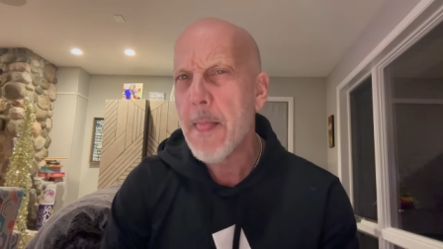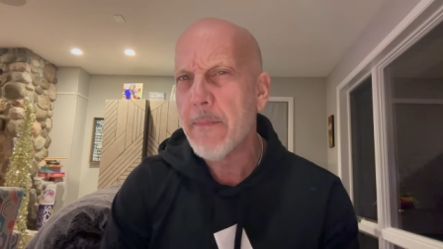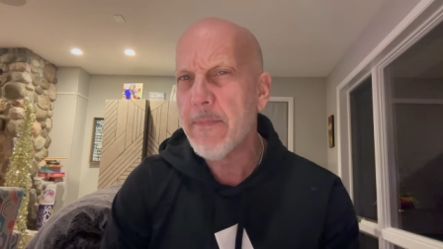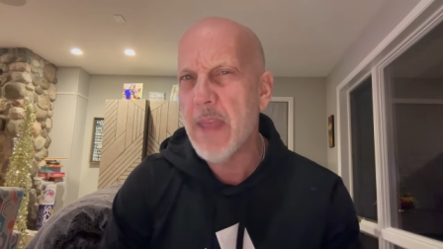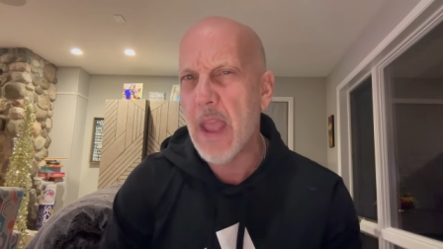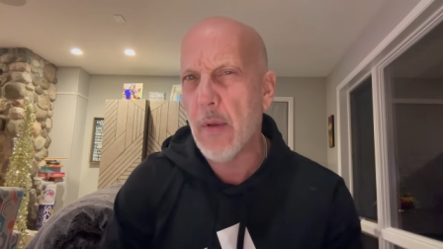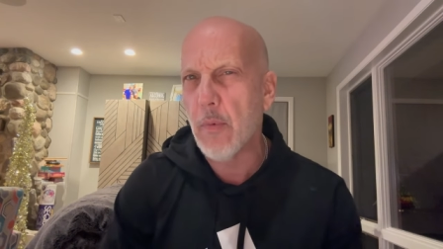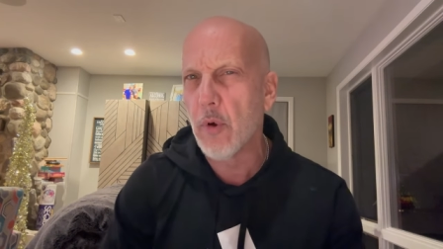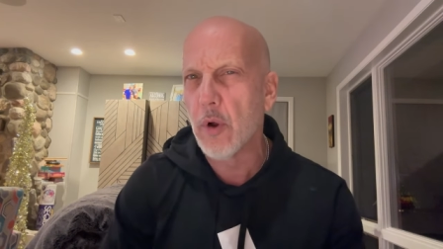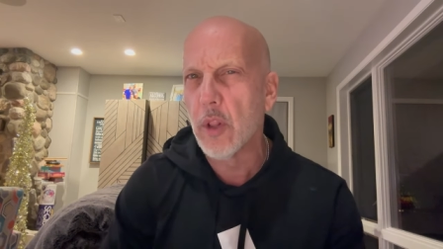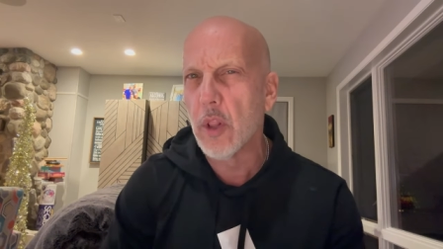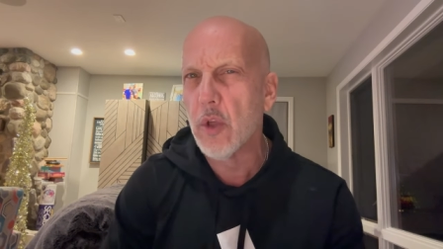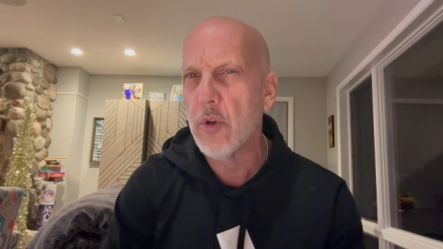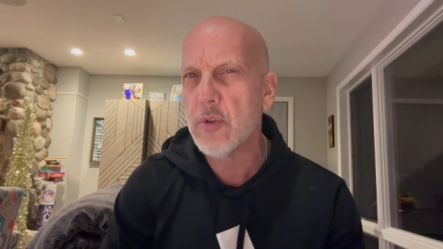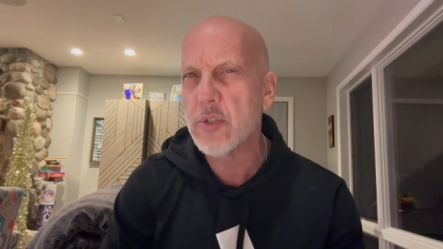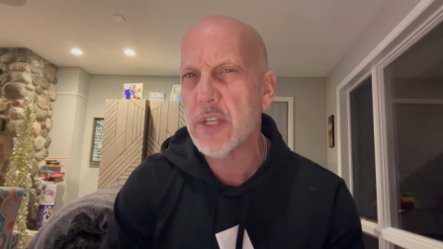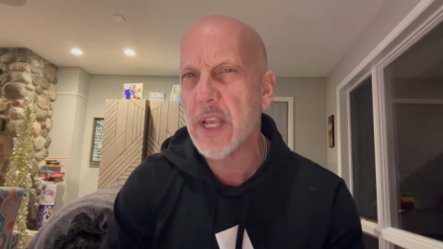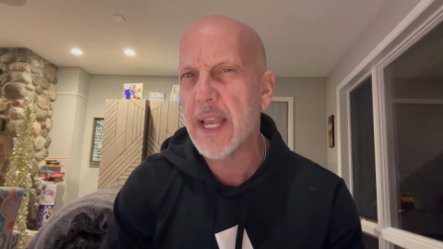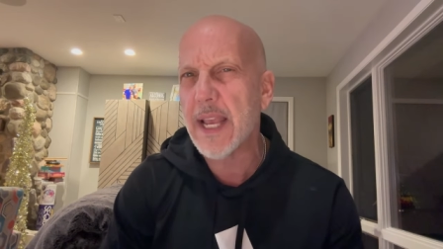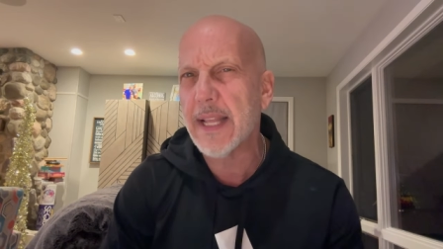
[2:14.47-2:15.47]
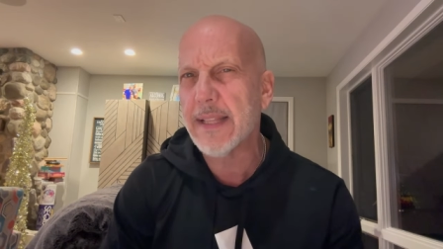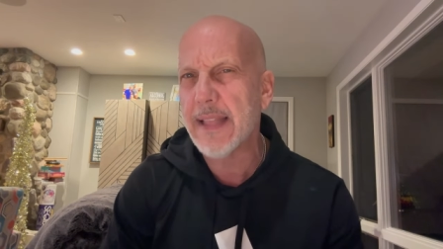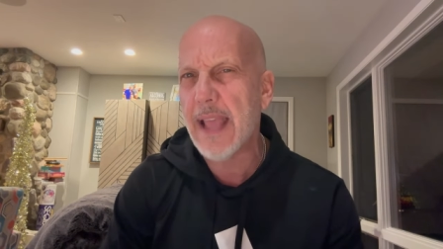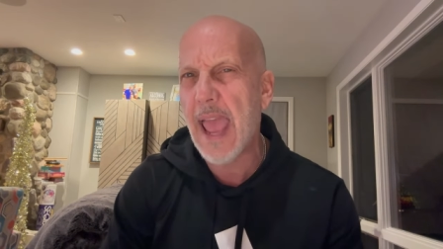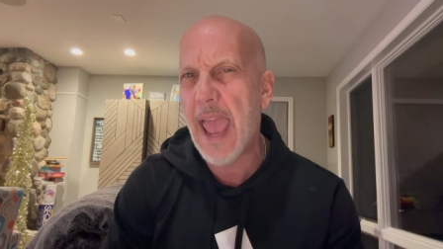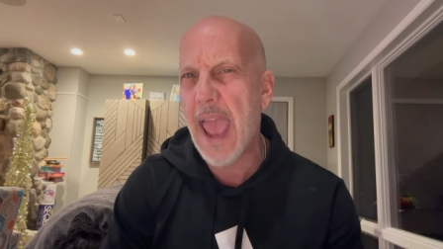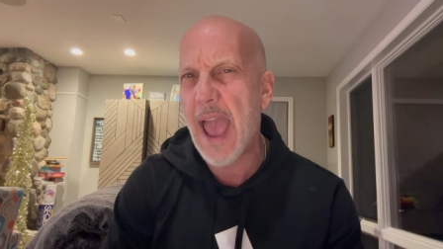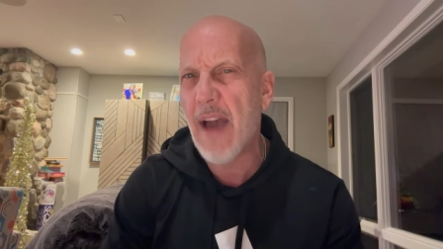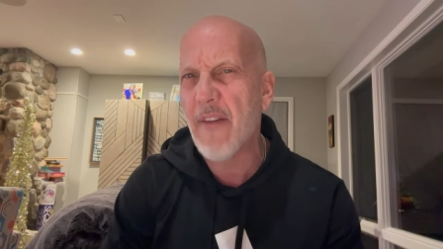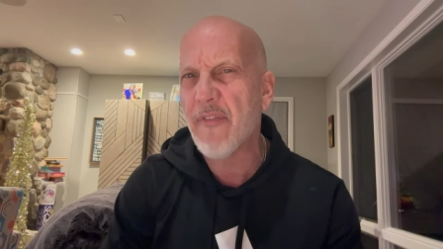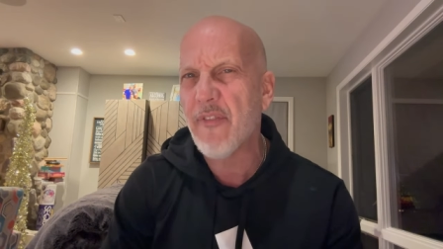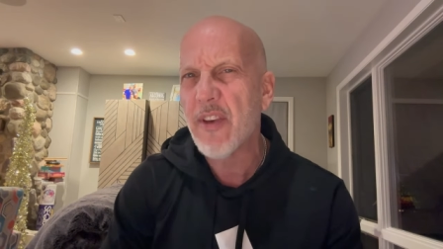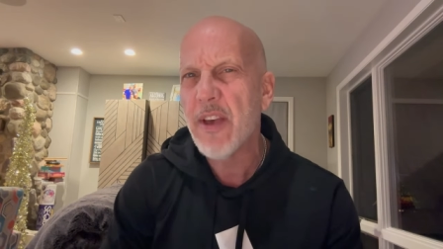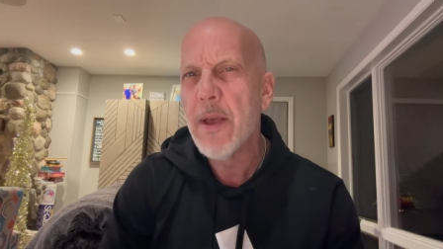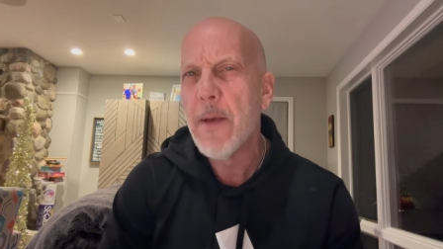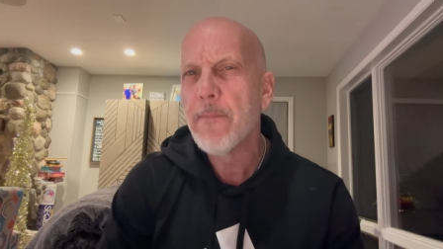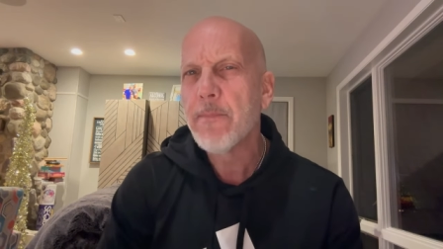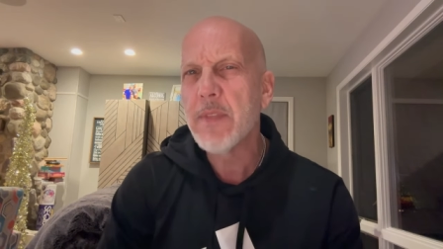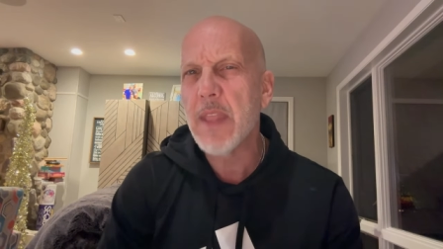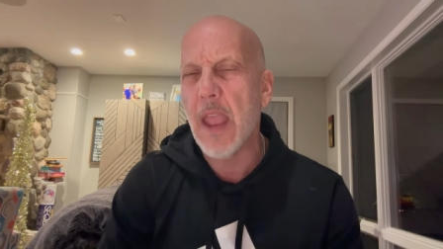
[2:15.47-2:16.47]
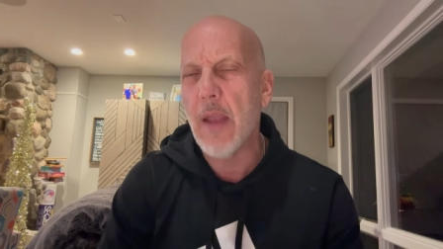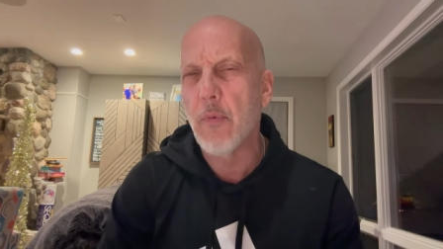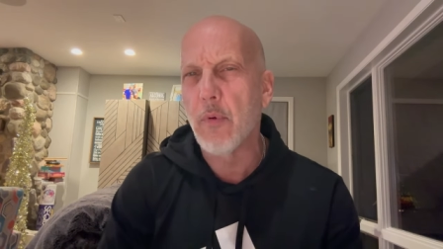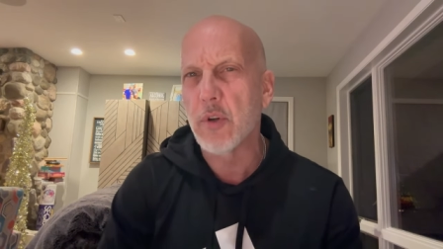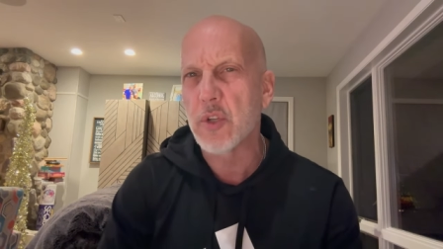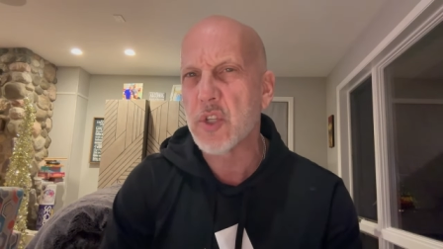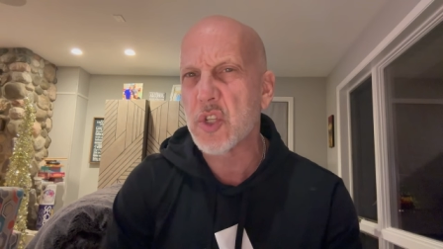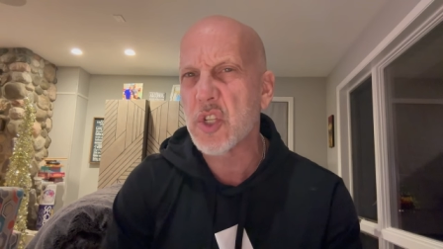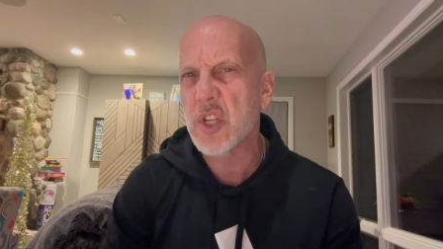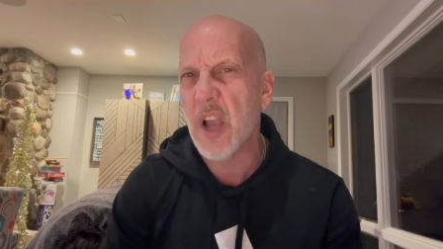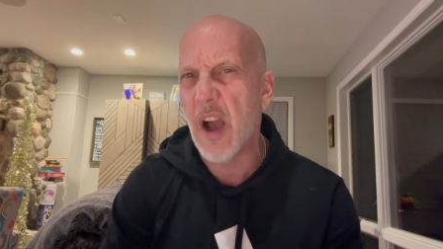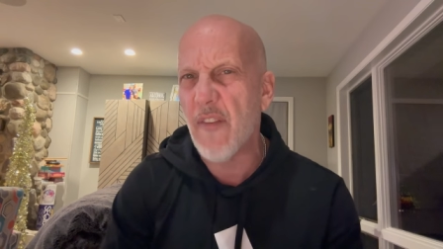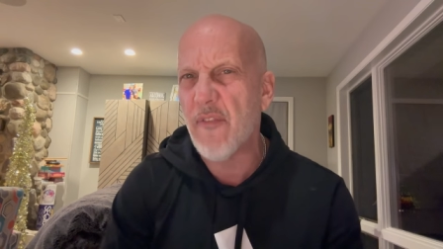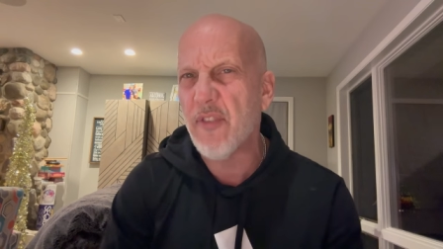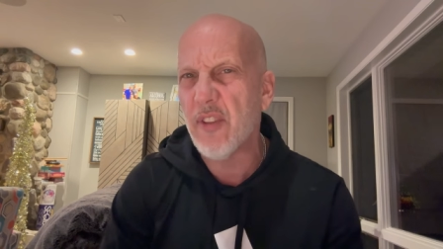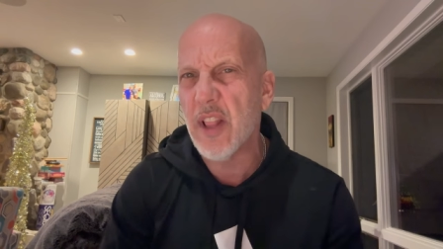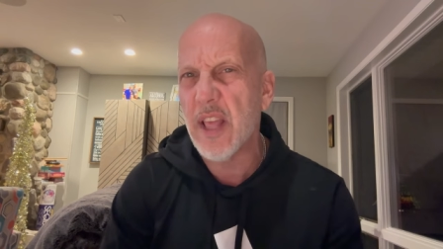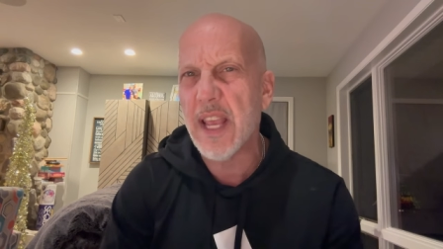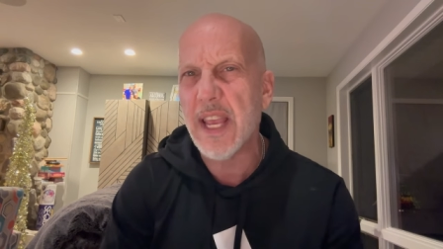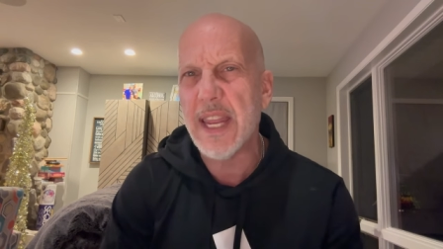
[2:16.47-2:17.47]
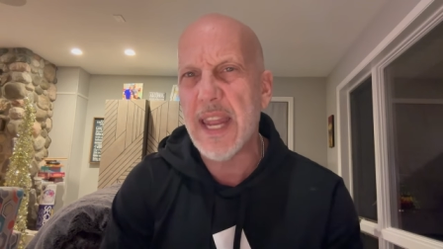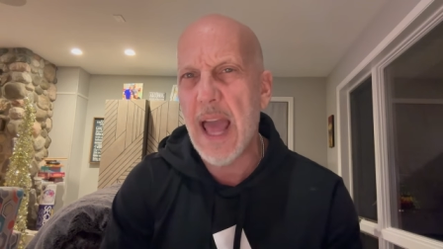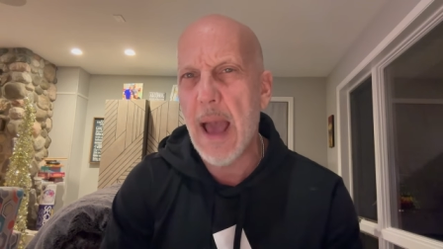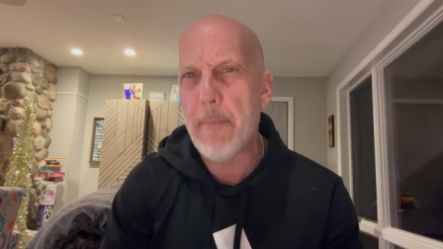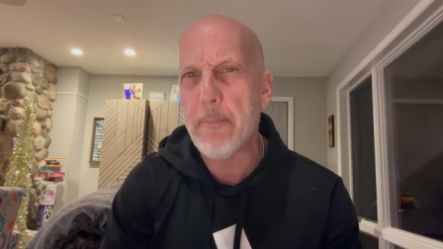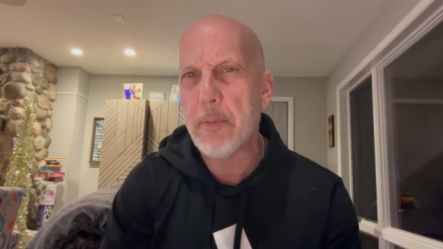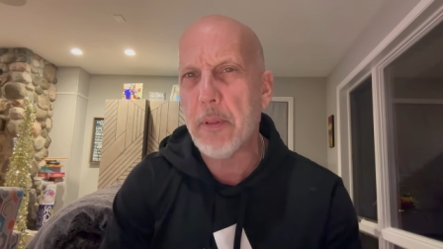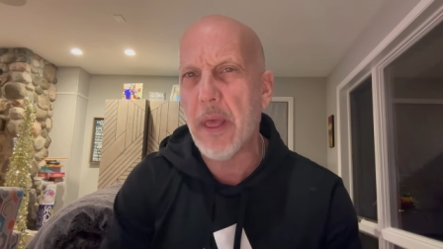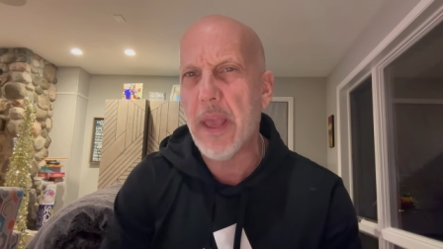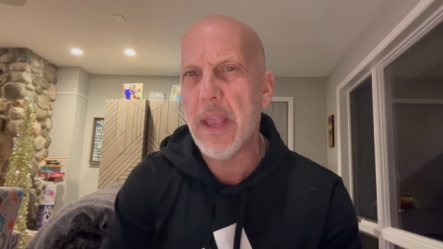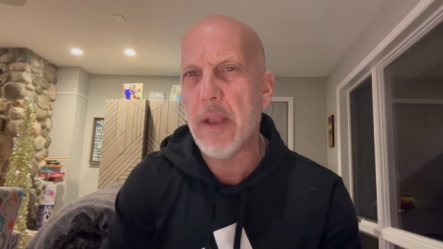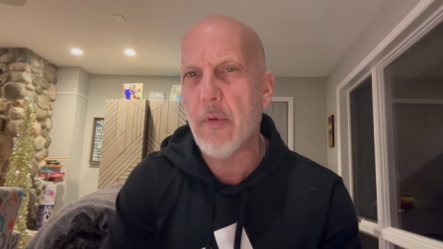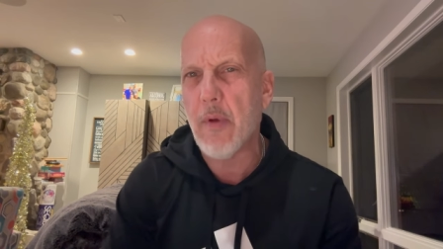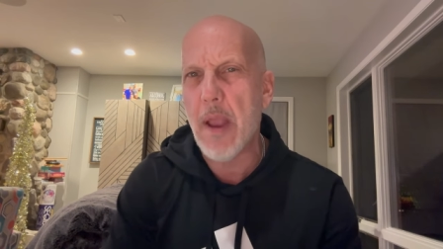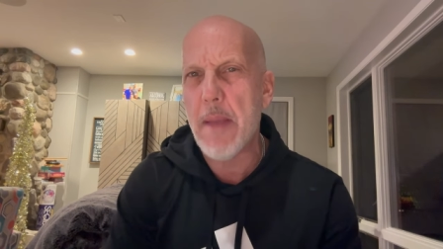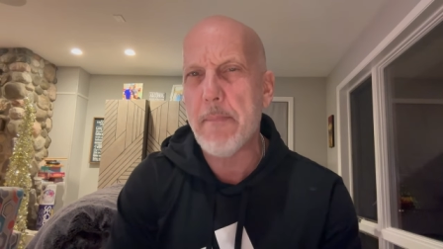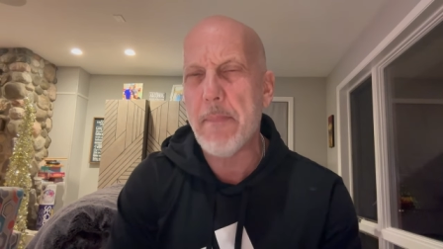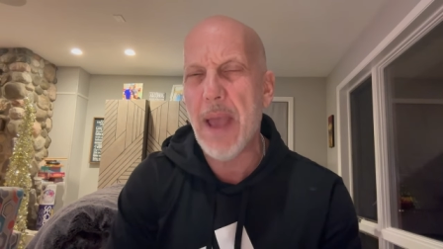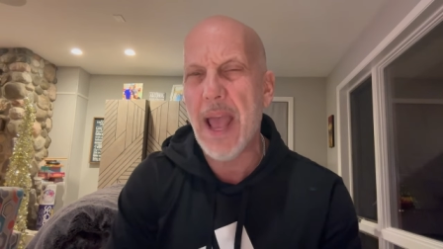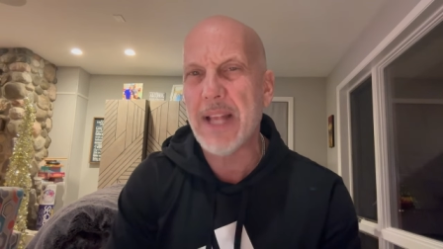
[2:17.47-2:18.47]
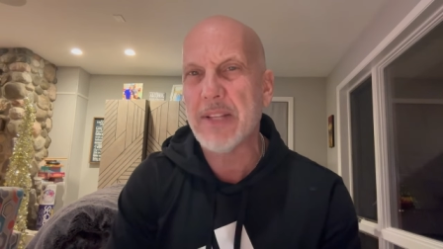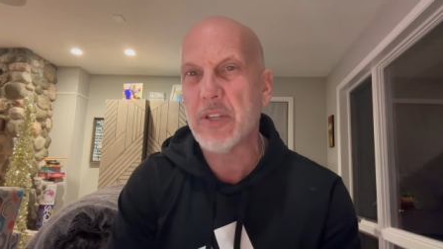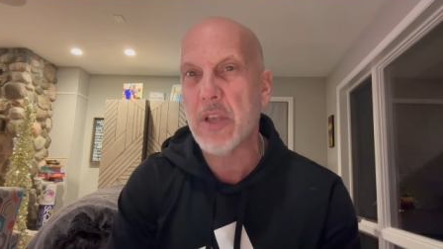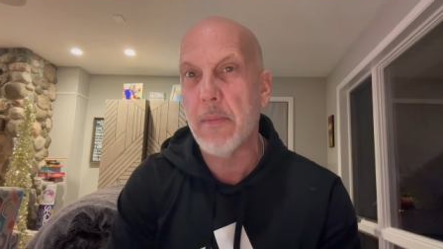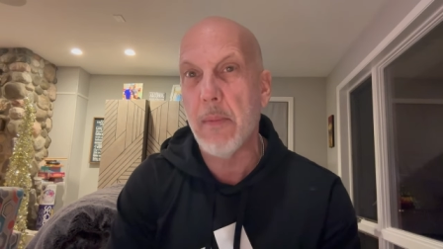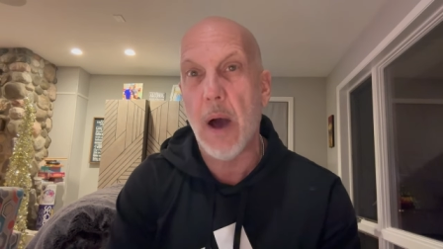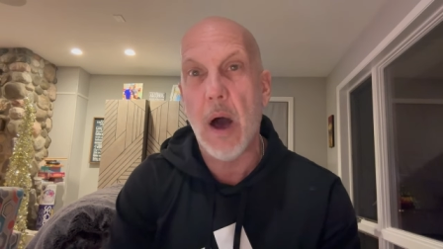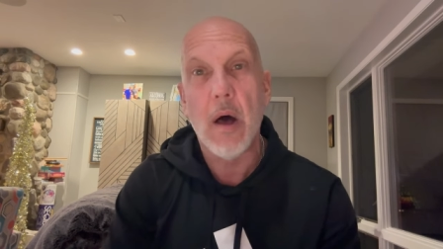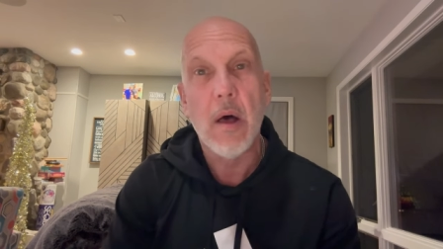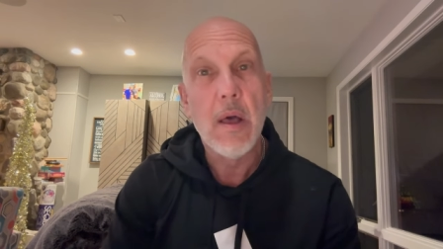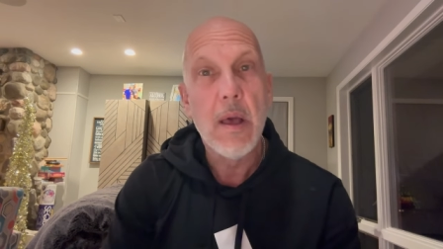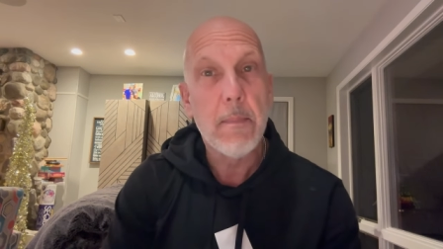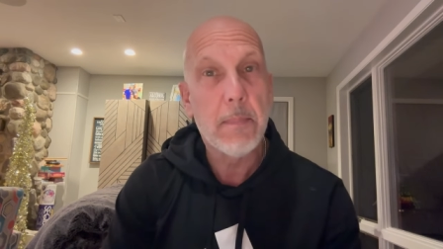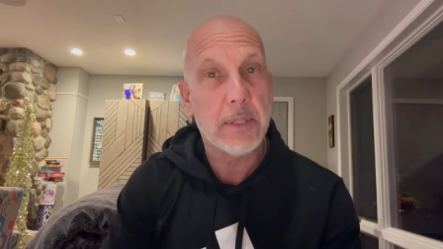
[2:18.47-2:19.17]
They were losing at the half, they were scuffling and not playing great basketball,